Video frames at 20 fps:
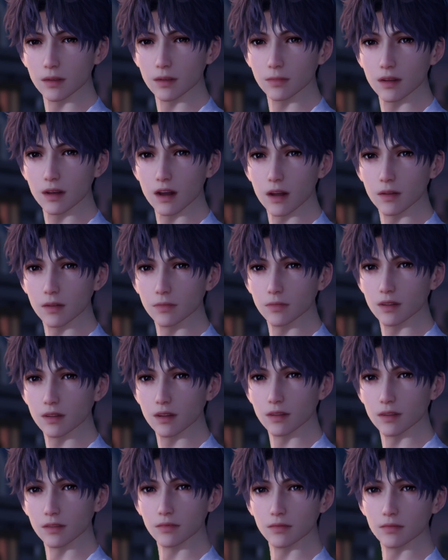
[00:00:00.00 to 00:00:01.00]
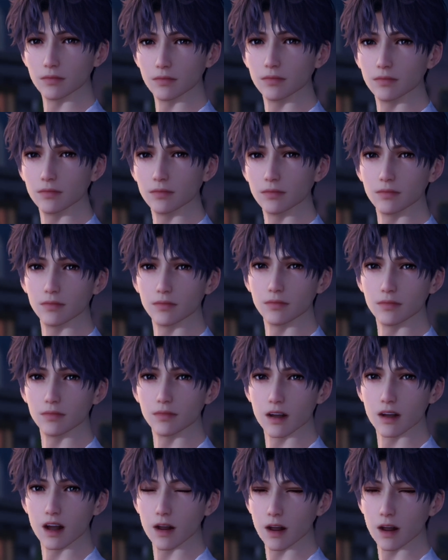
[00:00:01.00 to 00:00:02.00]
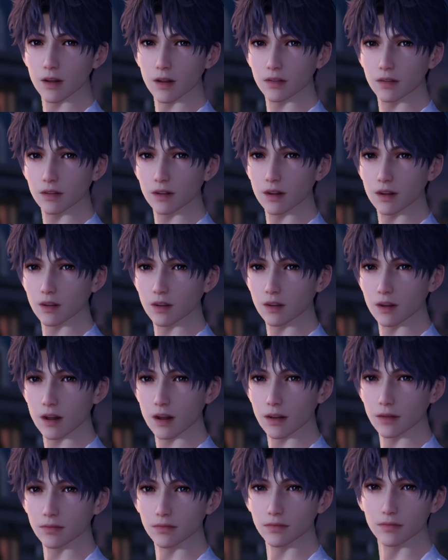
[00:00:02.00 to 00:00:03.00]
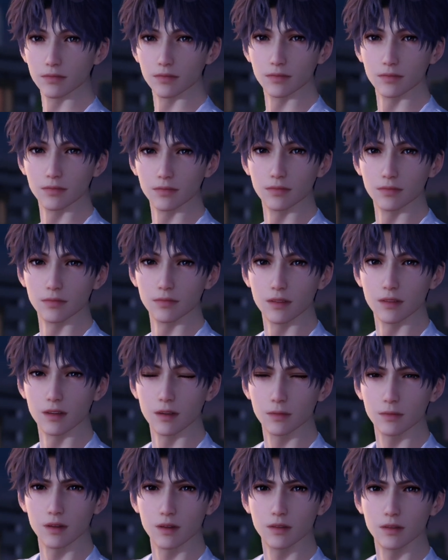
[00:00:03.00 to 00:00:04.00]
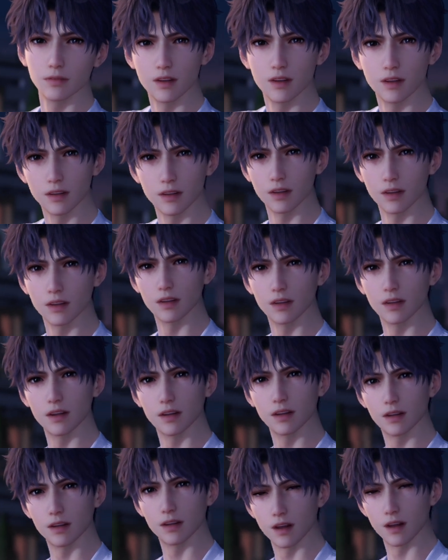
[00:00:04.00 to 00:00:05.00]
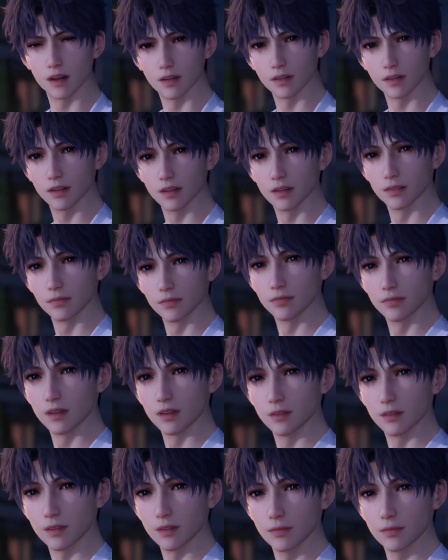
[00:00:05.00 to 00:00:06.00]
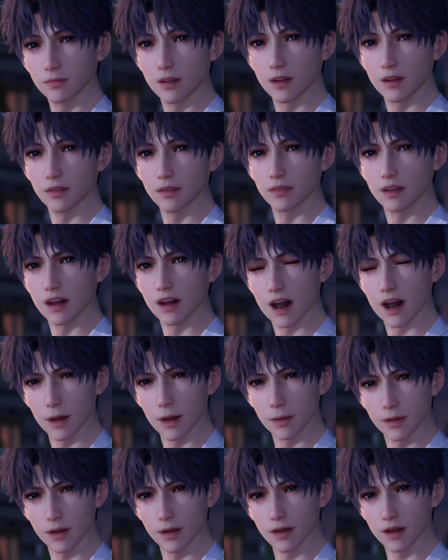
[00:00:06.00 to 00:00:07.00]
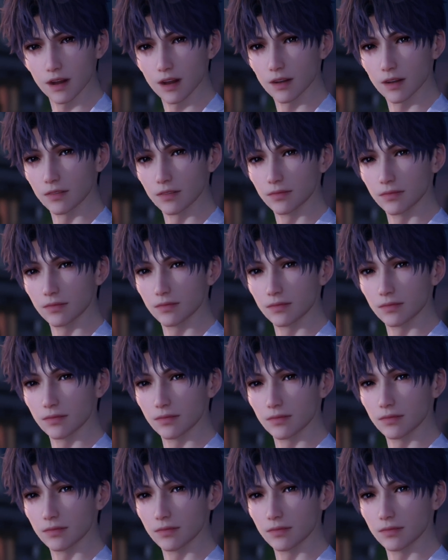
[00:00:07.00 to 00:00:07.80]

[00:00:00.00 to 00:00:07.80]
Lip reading: Sometimes, I envy you. Oblivious and thick-skinned, you must be living a happy life.